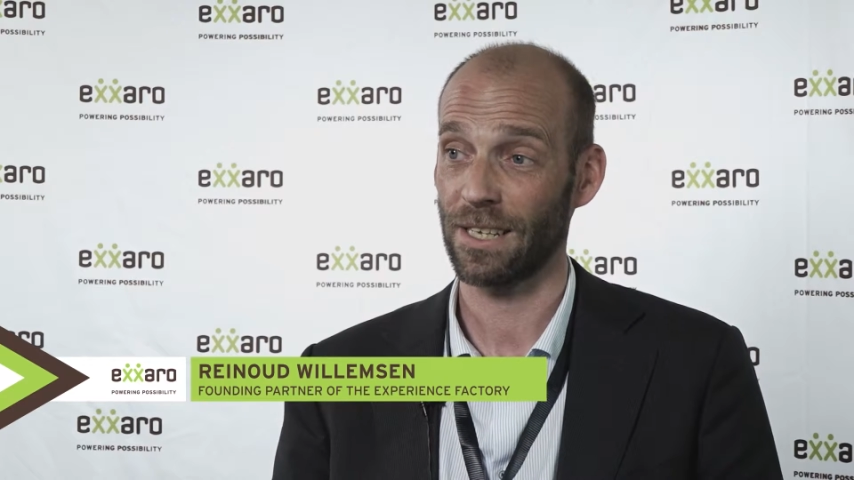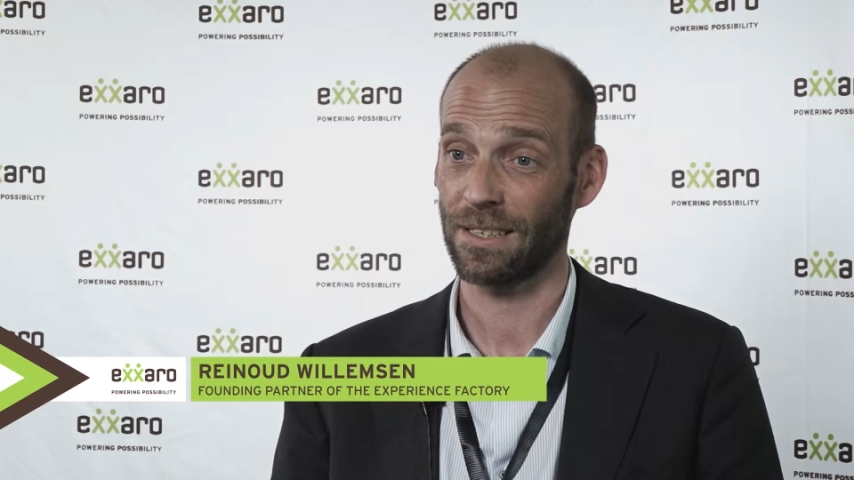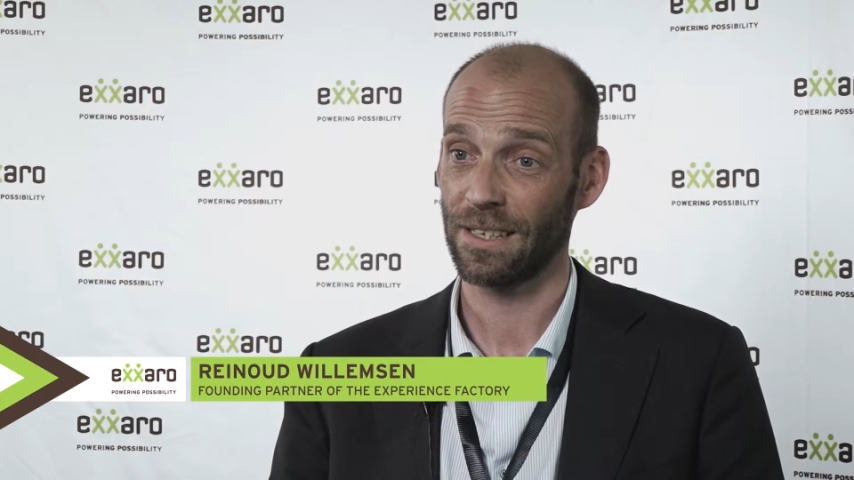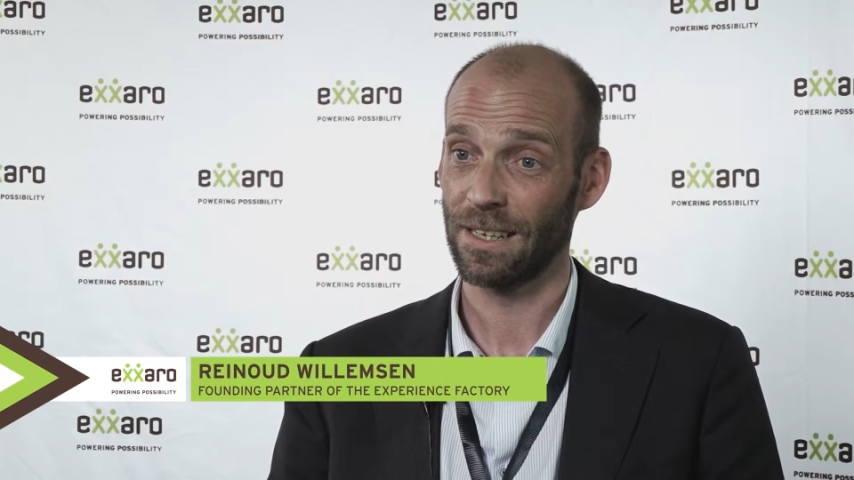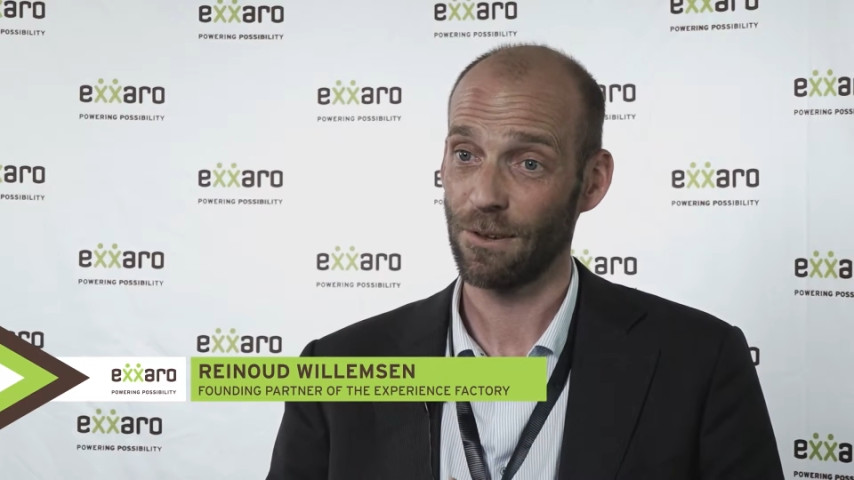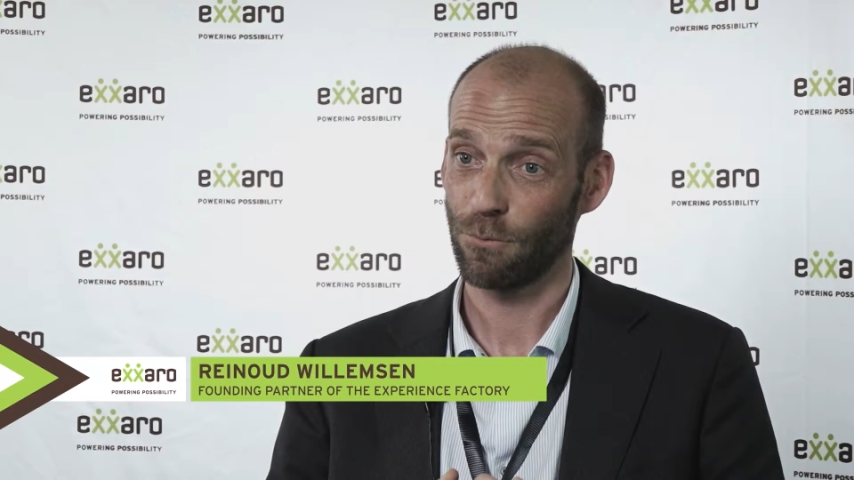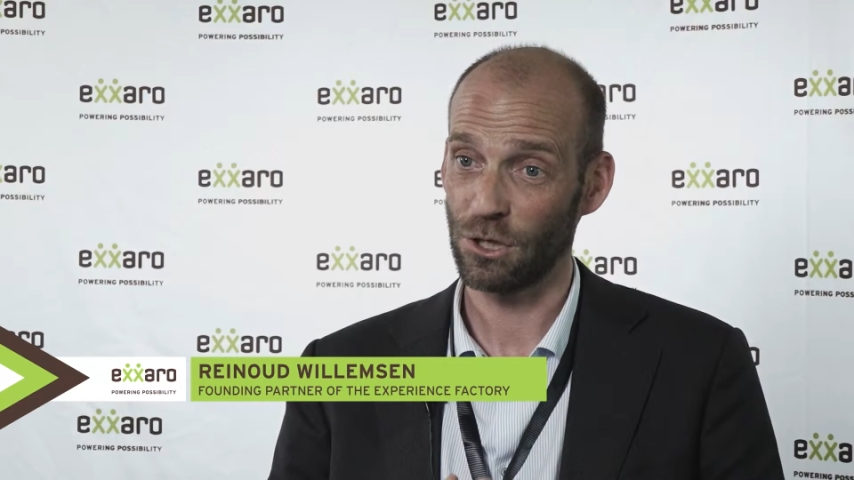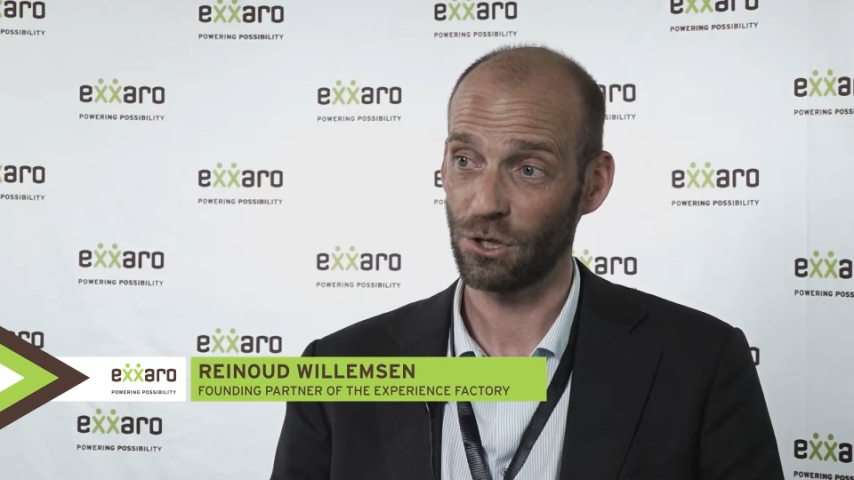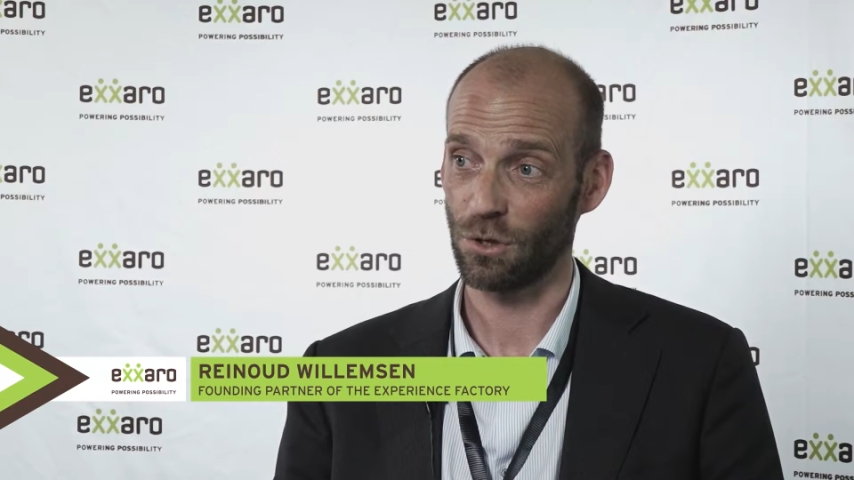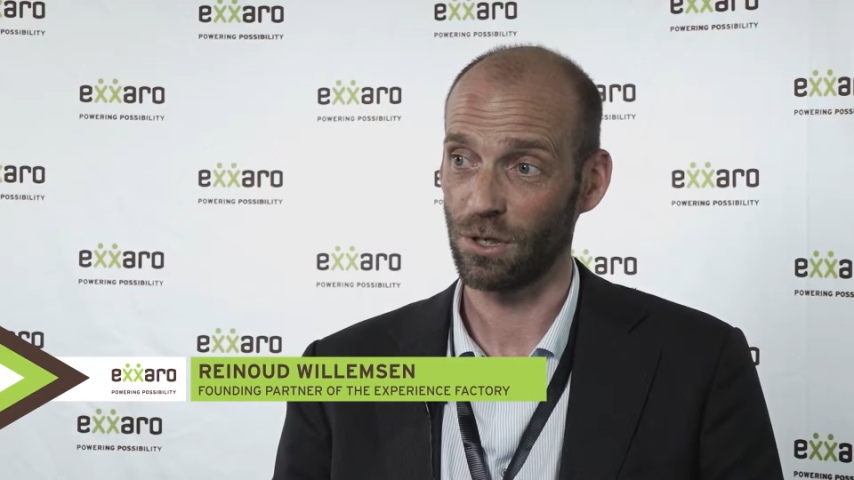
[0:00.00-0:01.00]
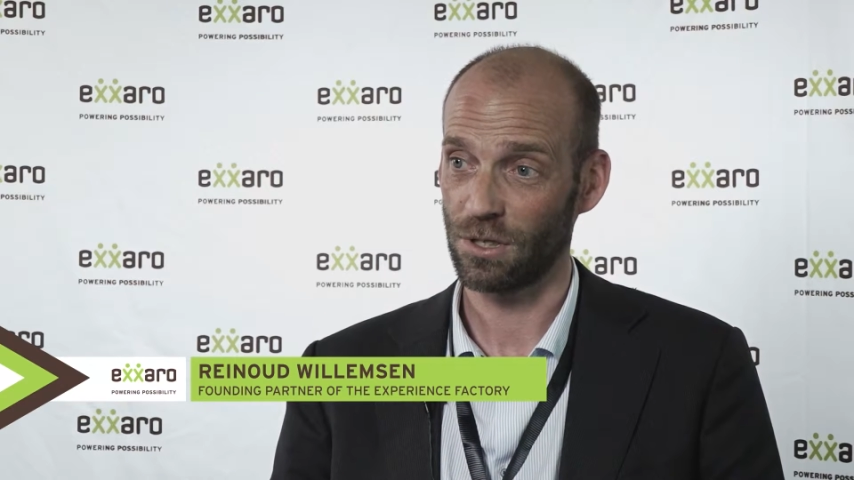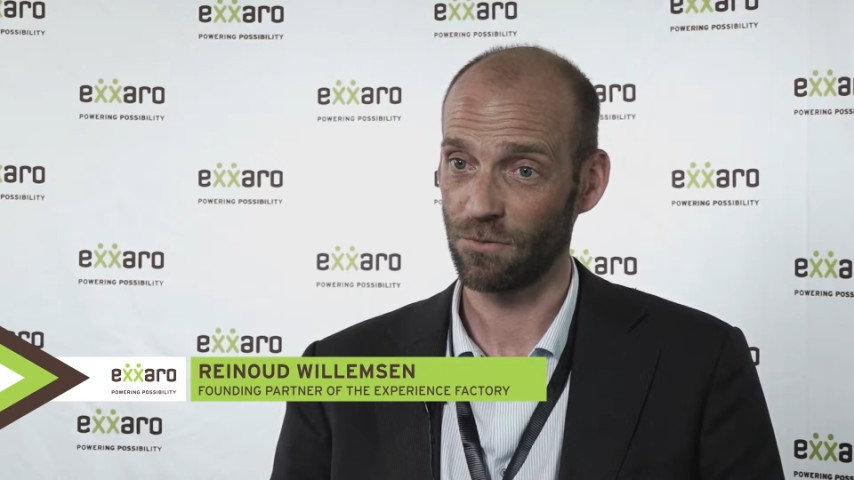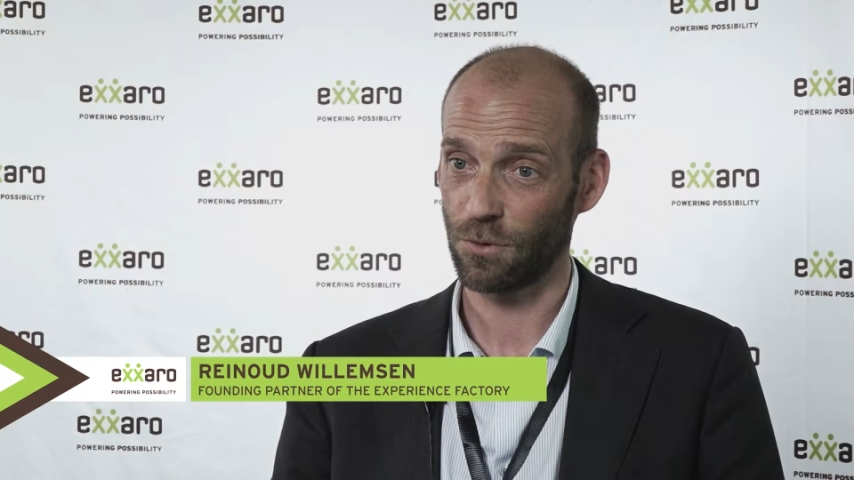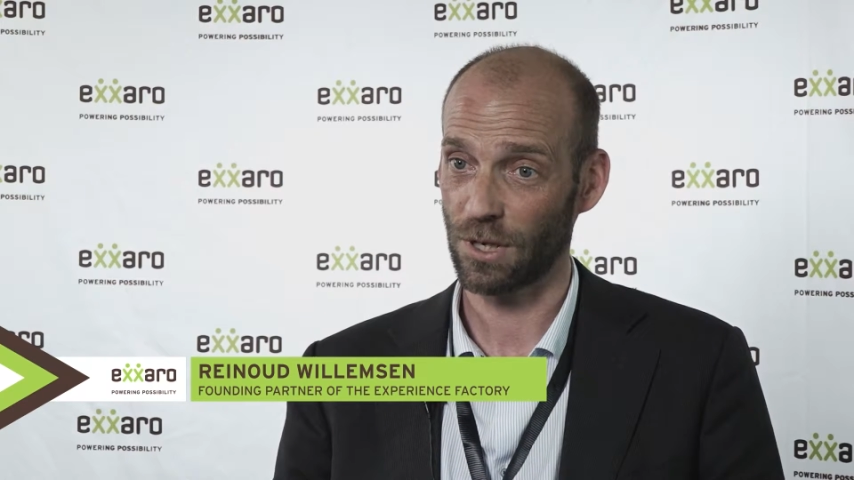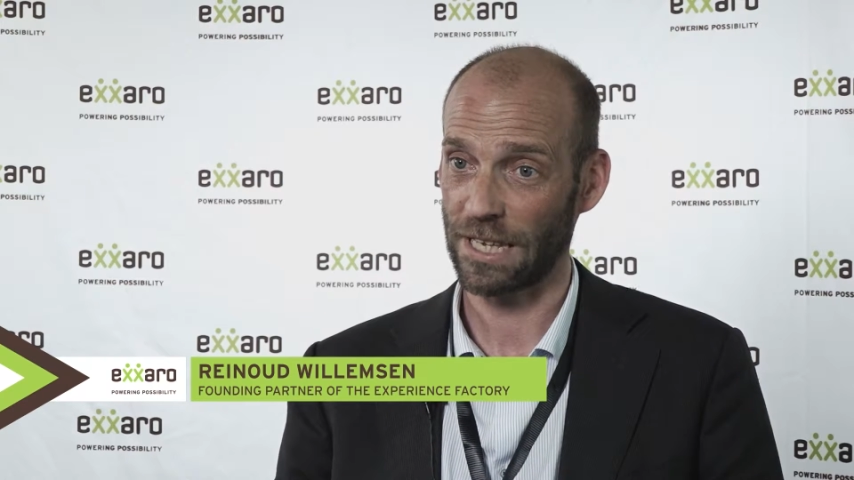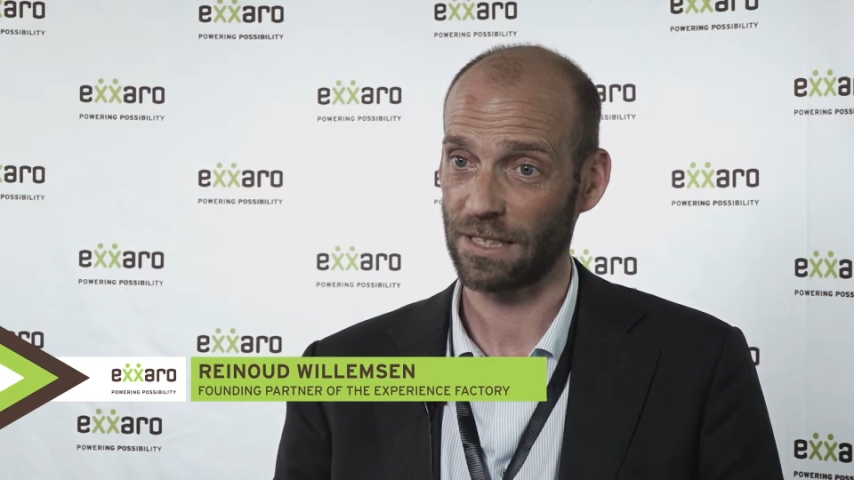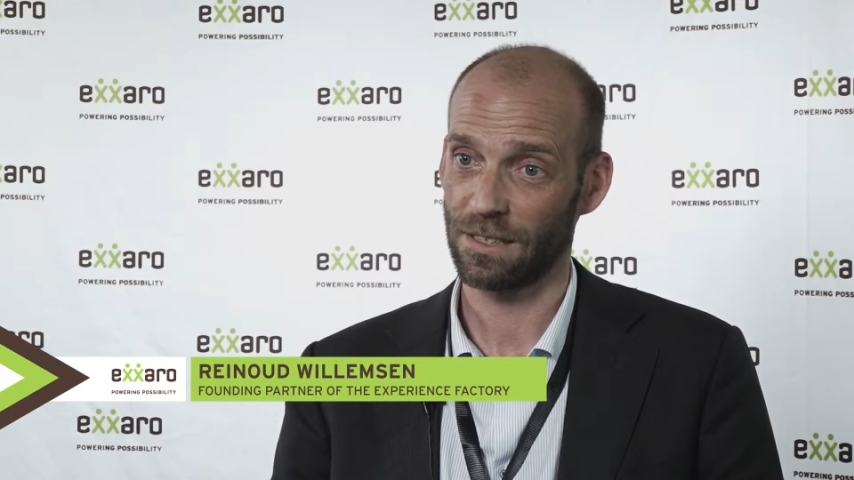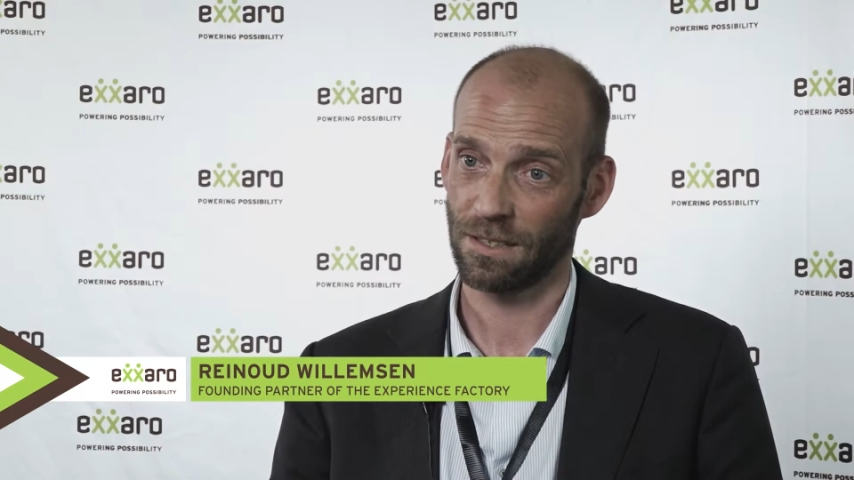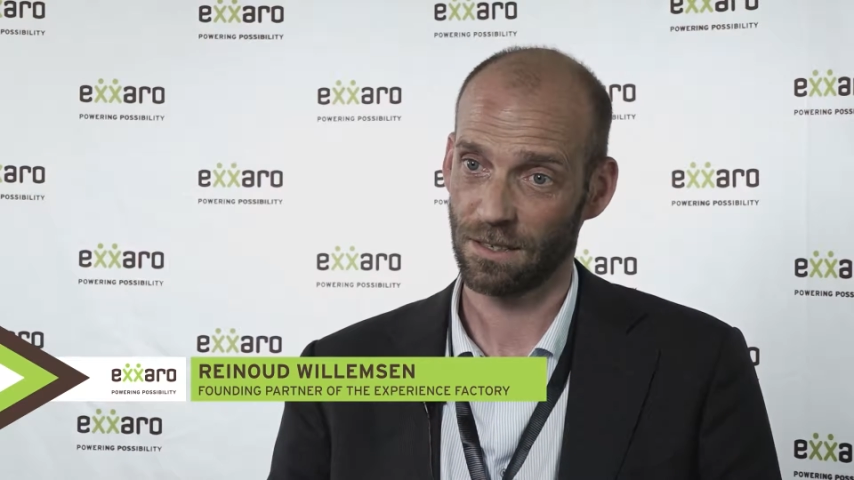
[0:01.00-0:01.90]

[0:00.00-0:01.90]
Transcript: that we shouldn't forget